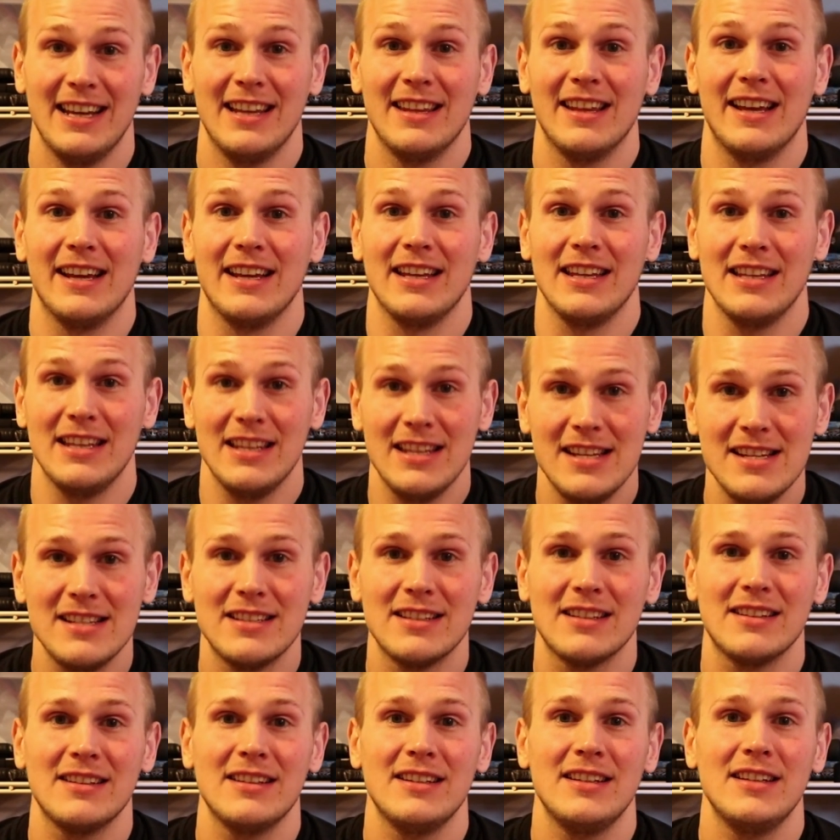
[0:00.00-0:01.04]
Like
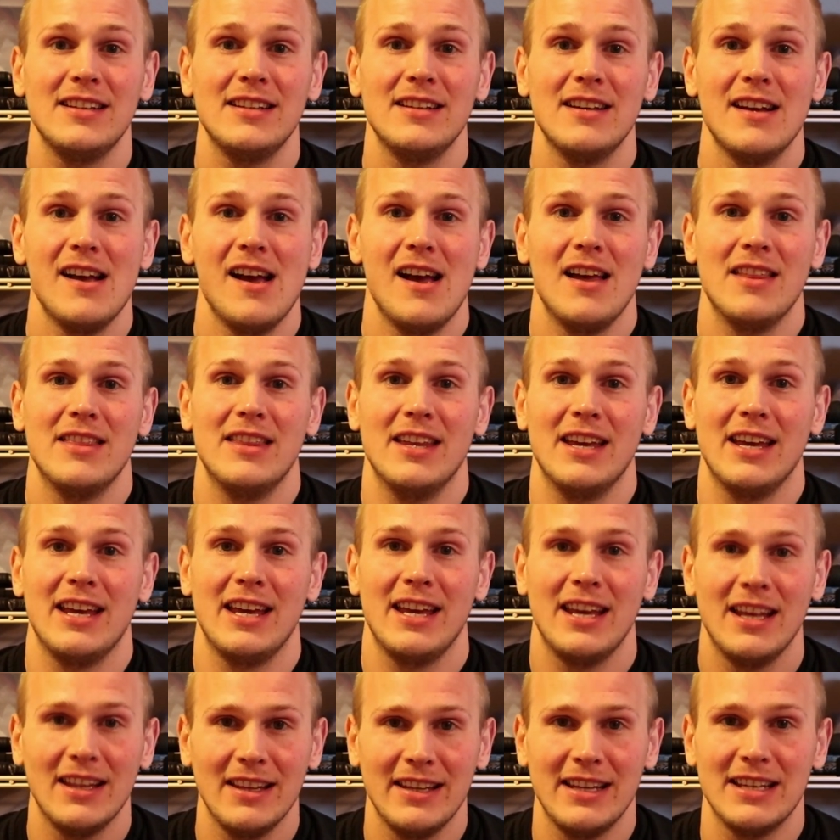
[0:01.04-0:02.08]
easily the
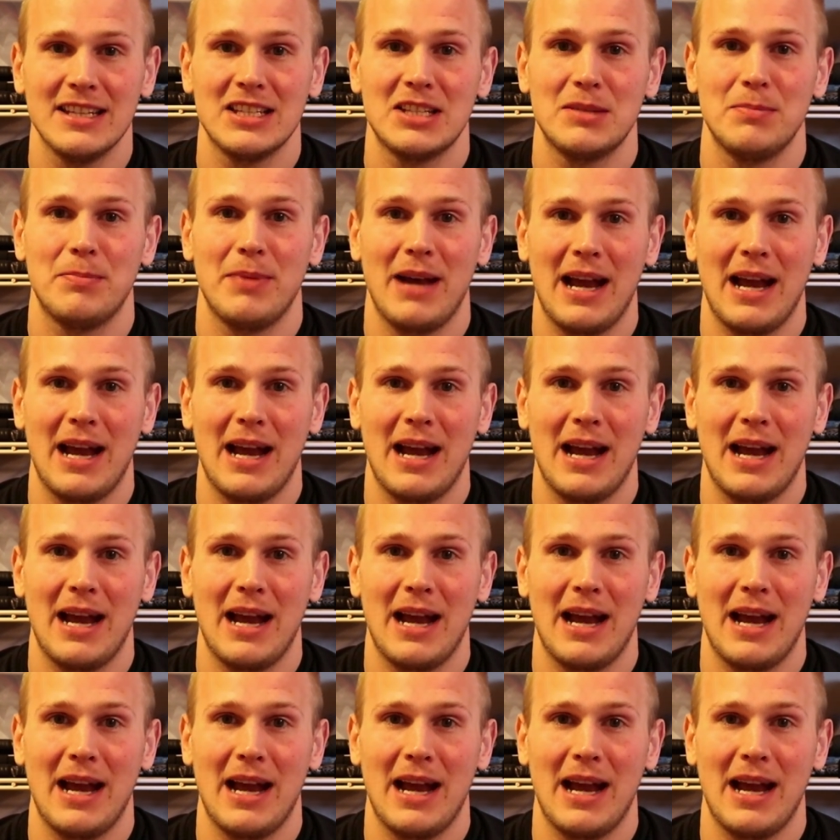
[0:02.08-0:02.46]
hilliest